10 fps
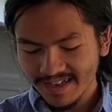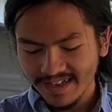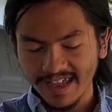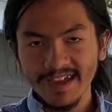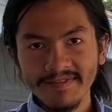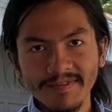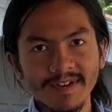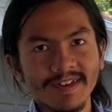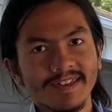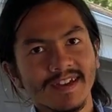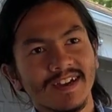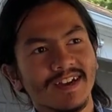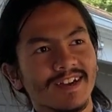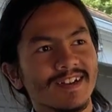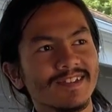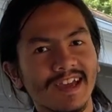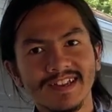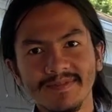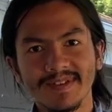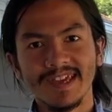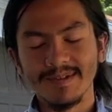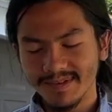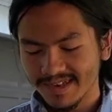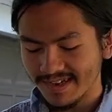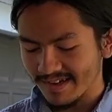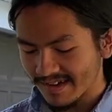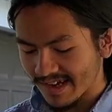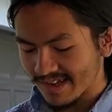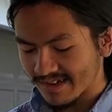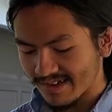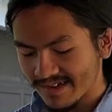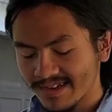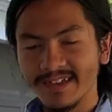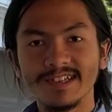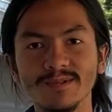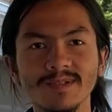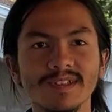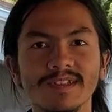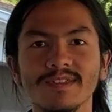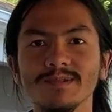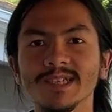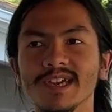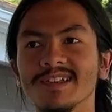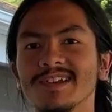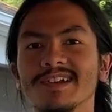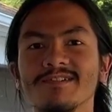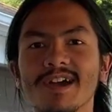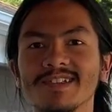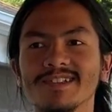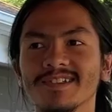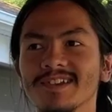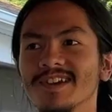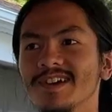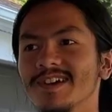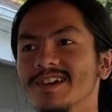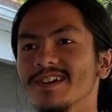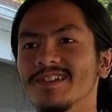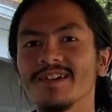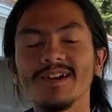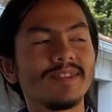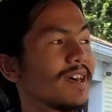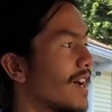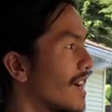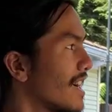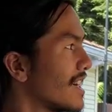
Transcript: and they have different scientific names. In our case, ours is the Thuja. It's a cross. It's called the.